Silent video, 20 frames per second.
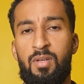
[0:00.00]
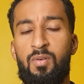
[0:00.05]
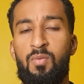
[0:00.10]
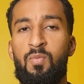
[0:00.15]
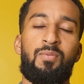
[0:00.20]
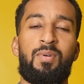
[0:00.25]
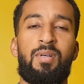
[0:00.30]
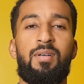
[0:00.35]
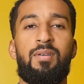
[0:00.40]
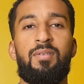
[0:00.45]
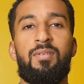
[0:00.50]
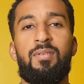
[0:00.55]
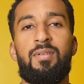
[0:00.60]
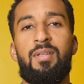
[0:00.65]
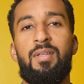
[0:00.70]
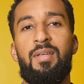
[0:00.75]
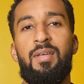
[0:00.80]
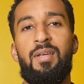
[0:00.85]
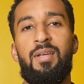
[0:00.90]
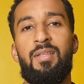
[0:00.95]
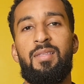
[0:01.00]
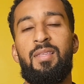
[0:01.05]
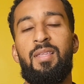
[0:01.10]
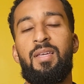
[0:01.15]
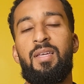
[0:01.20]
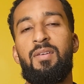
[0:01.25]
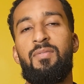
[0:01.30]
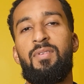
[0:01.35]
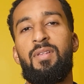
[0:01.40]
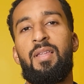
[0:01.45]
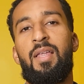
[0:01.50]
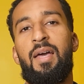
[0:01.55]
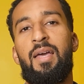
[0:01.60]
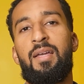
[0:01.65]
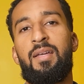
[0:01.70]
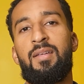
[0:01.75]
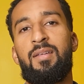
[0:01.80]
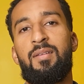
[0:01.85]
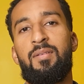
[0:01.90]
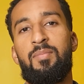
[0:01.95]
Well, think of it
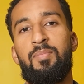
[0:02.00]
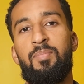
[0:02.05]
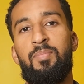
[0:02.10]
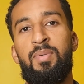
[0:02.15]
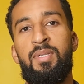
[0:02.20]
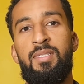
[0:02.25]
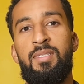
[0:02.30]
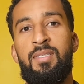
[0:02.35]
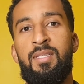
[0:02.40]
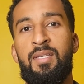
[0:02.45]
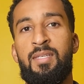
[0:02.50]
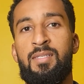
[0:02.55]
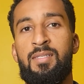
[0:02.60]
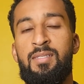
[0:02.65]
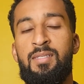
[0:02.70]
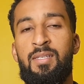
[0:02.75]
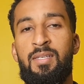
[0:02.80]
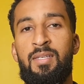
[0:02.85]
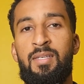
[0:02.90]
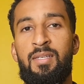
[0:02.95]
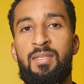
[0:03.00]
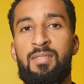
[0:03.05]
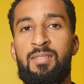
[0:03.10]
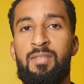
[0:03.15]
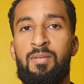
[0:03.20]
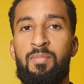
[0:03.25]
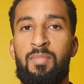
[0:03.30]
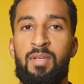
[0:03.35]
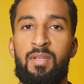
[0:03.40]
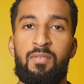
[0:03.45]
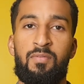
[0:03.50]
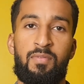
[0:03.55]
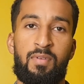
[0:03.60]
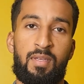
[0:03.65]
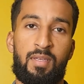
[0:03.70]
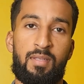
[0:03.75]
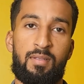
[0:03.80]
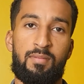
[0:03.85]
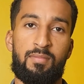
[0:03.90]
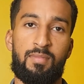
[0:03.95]
like PTSD is the main event,